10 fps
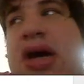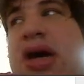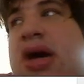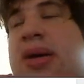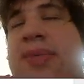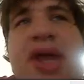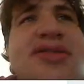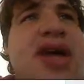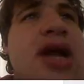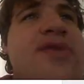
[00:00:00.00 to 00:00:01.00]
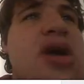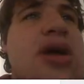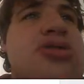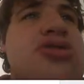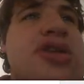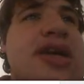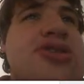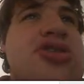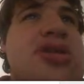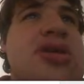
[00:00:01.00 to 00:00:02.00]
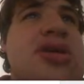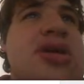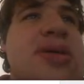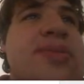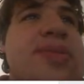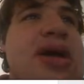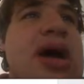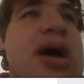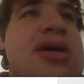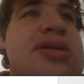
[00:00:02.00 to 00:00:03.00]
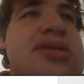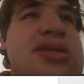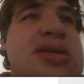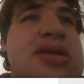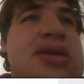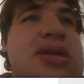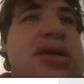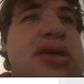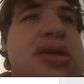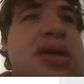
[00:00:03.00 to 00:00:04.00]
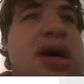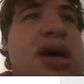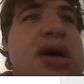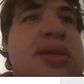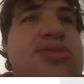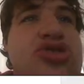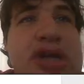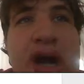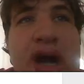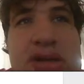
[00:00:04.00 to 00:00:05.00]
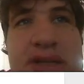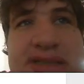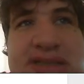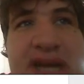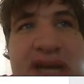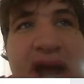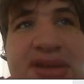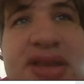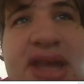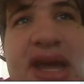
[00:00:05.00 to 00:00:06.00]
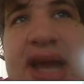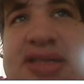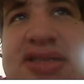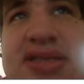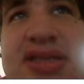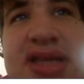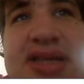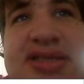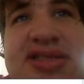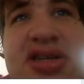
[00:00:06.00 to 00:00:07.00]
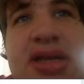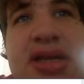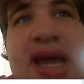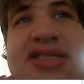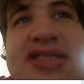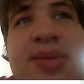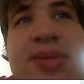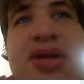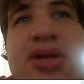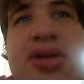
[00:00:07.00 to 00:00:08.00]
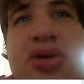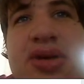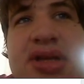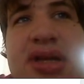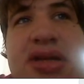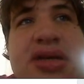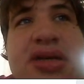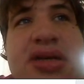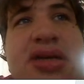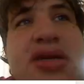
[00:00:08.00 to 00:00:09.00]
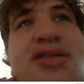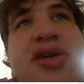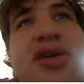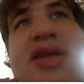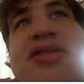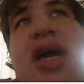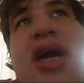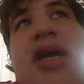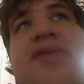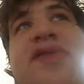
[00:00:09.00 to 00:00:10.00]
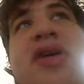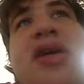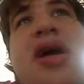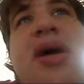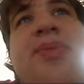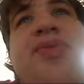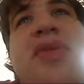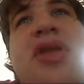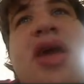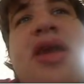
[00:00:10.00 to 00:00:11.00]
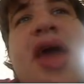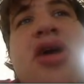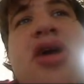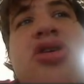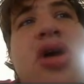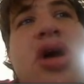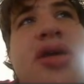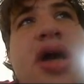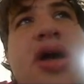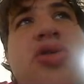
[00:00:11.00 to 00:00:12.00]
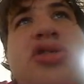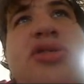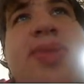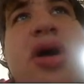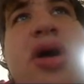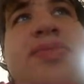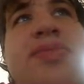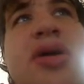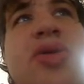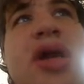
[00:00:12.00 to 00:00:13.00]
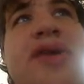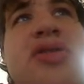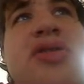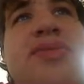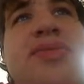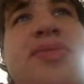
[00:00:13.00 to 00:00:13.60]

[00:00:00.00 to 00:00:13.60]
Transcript: Um, that's kind of a contradiction because, um, regardless, I think that has that certainly has something to do with it. So that's kind of a um, an error on Yahoo's part, but whatever.